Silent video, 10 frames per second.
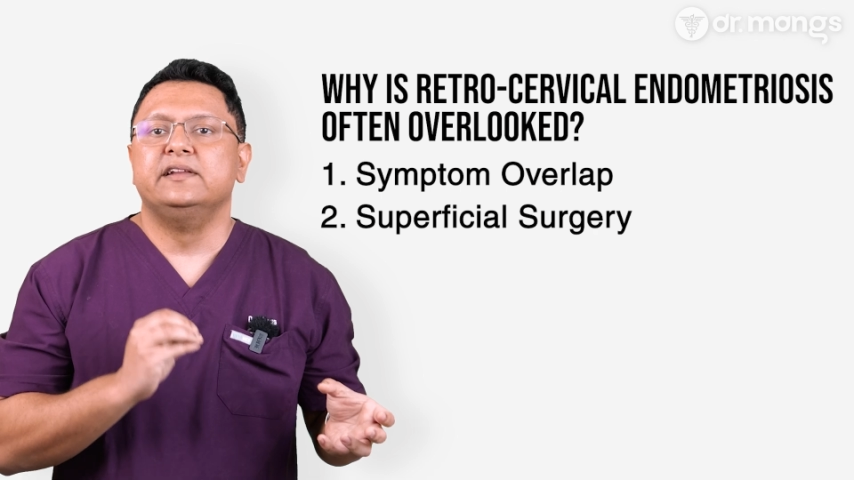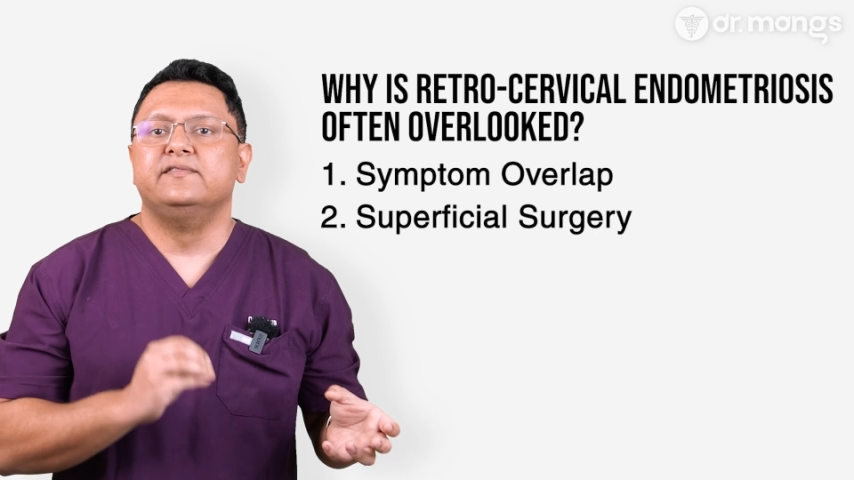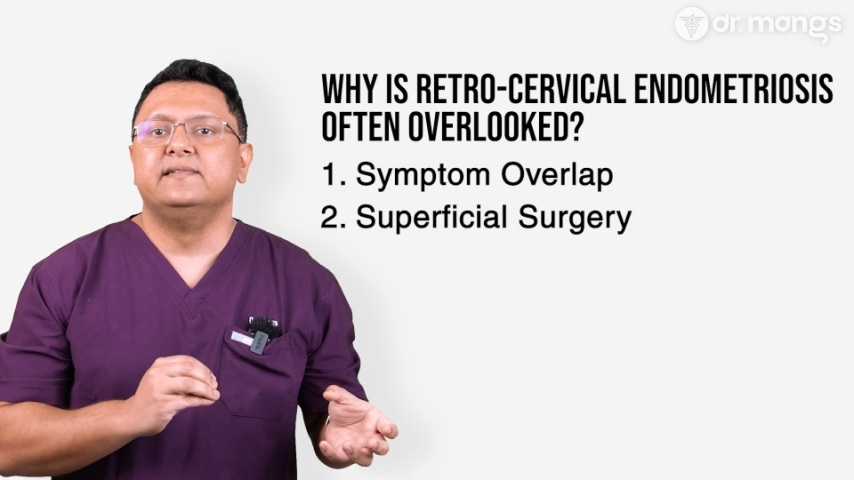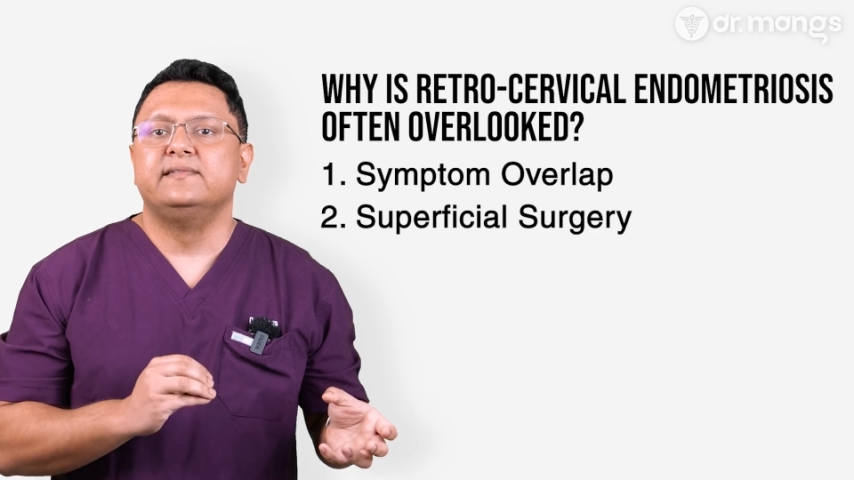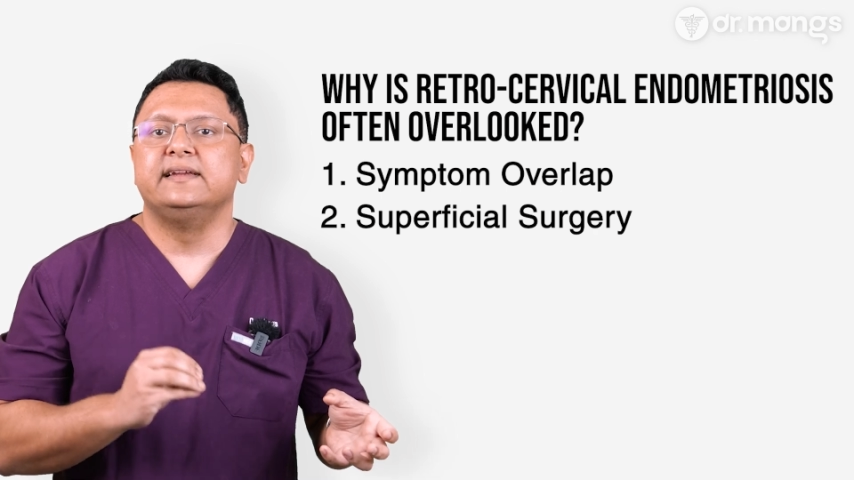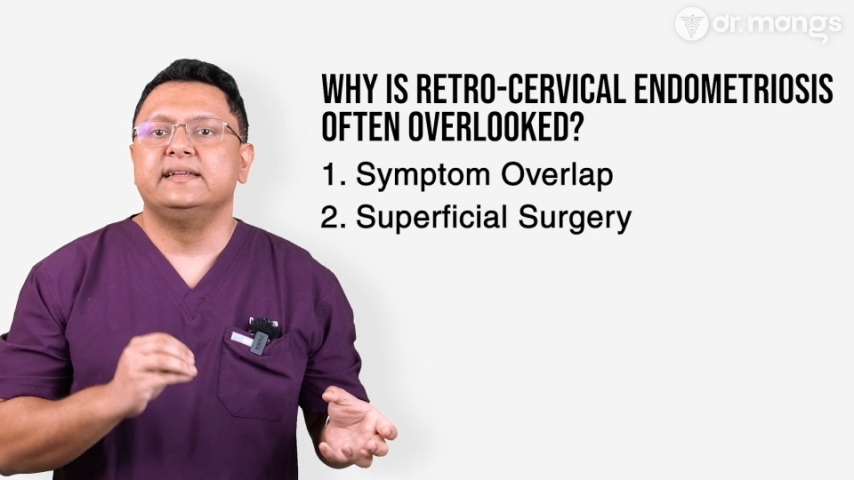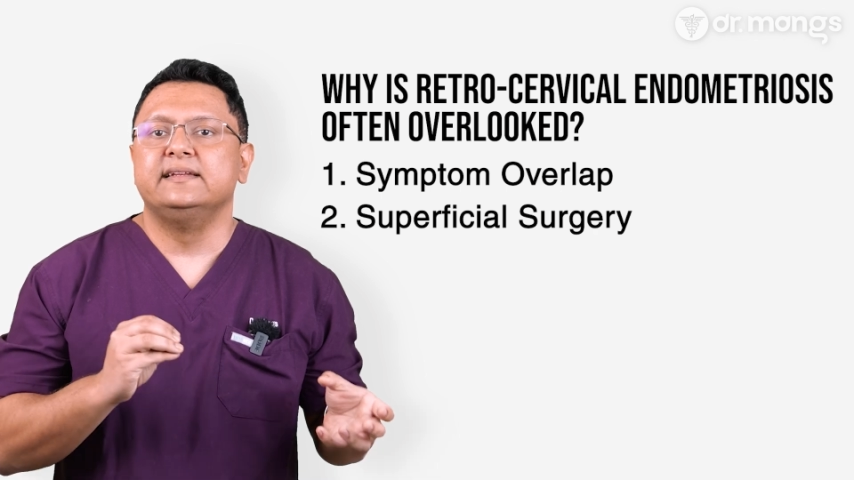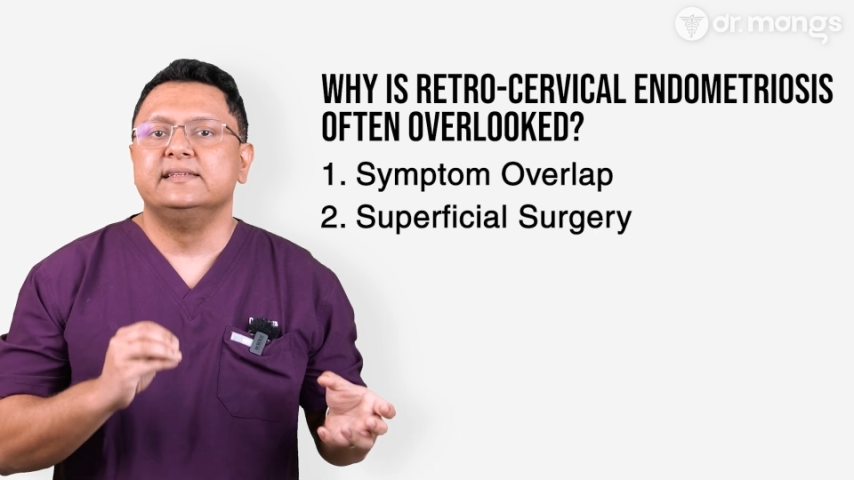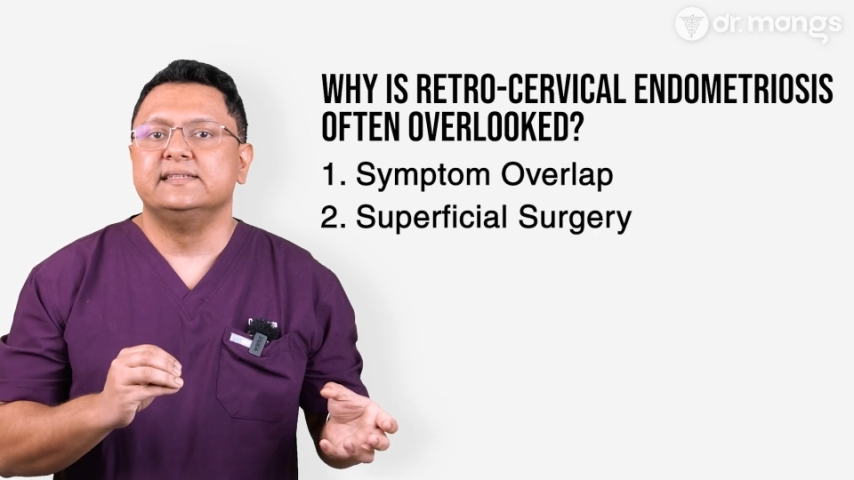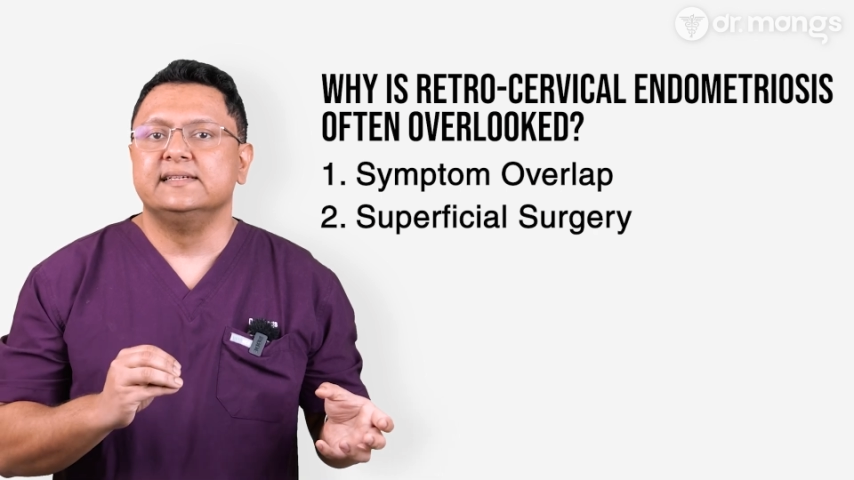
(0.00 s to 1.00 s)

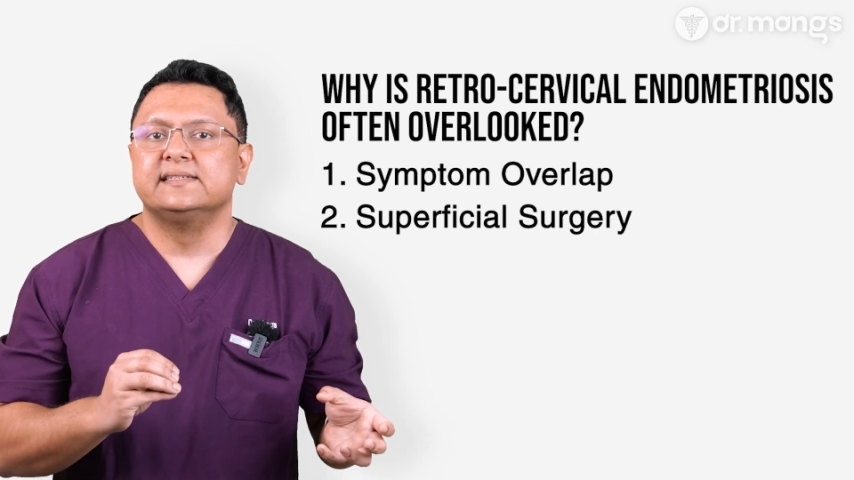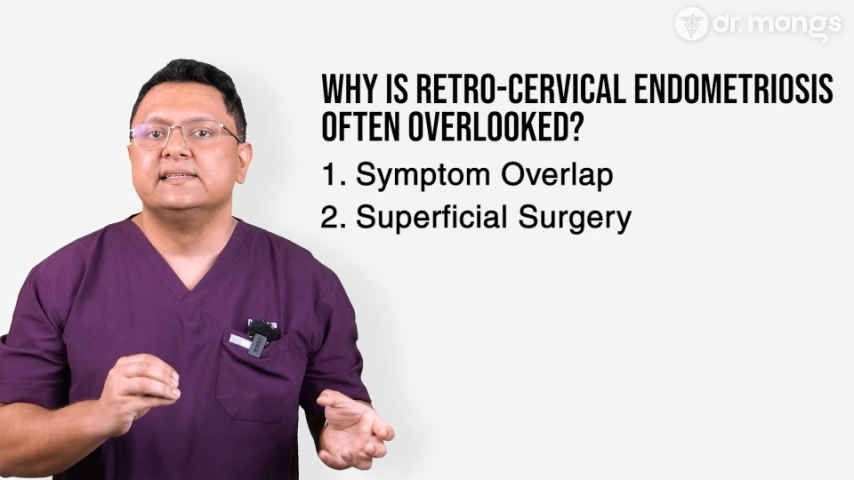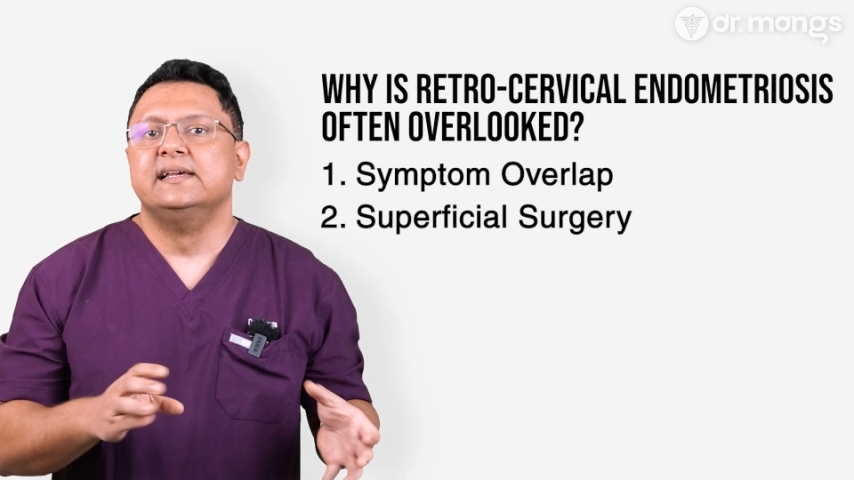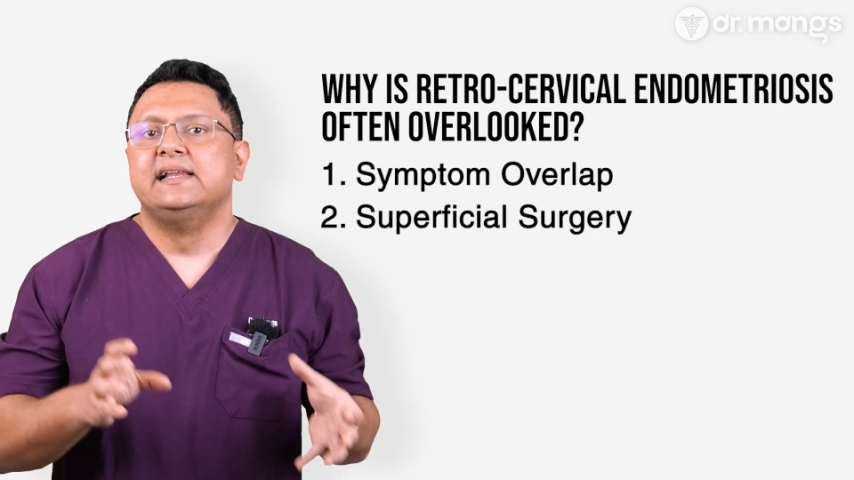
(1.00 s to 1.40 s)
infiltrating disease.